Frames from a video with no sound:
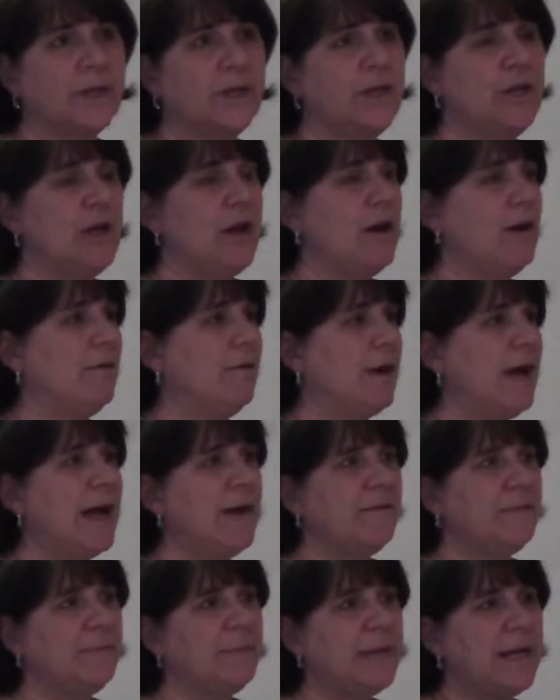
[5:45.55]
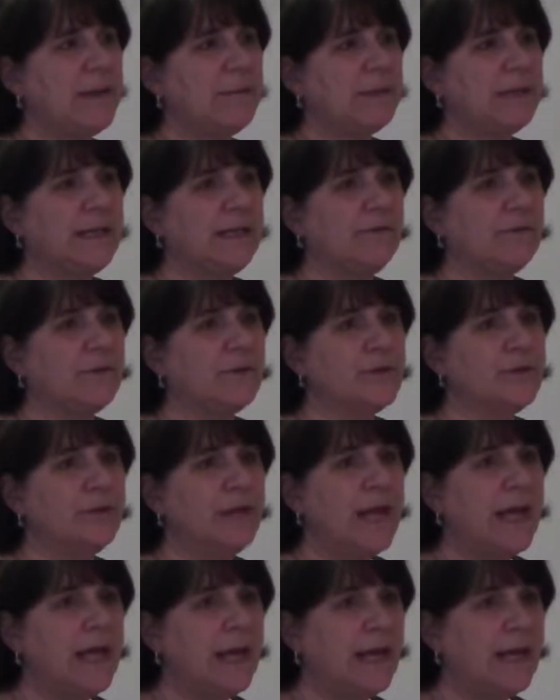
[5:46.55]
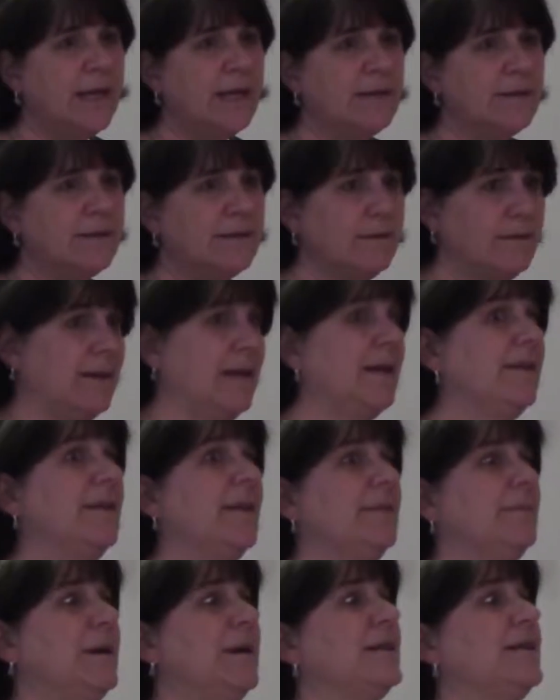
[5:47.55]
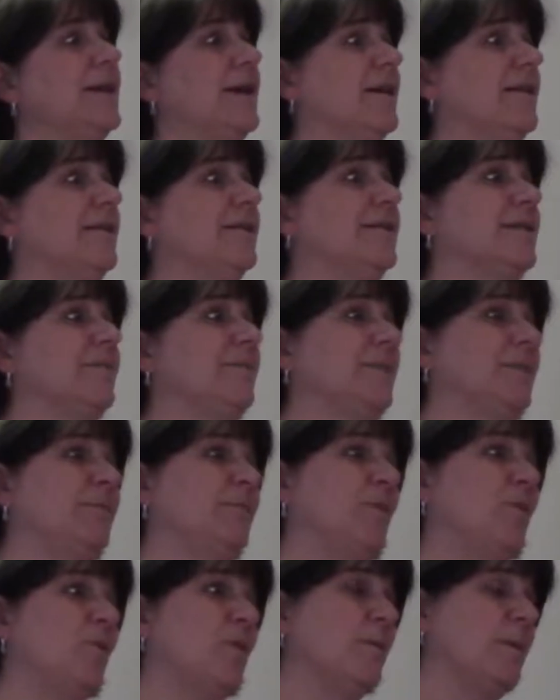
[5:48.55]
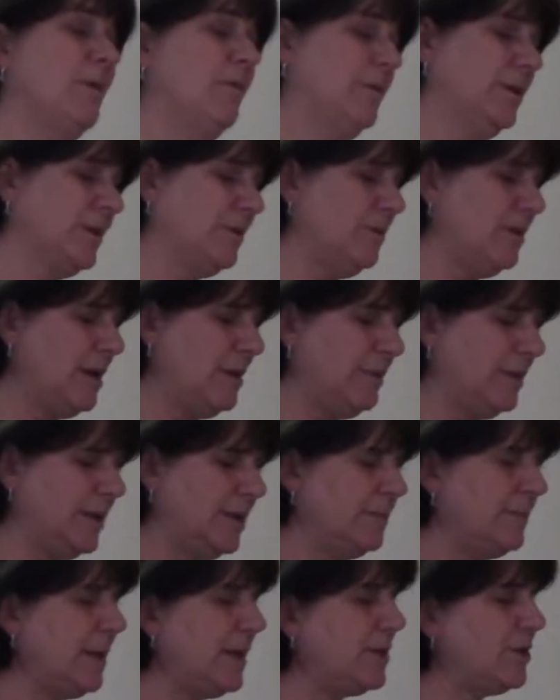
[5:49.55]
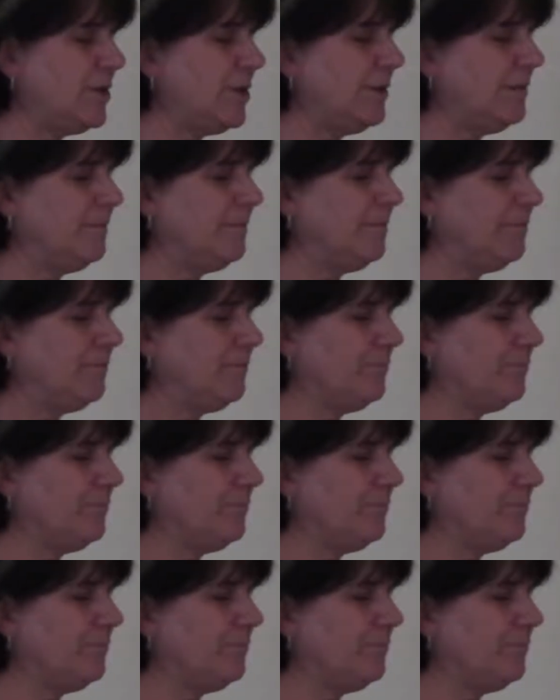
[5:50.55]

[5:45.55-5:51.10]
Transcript: you know, I haven't been able to eat for 2 days. Okay, that might tell you something more about what's going on with this patient.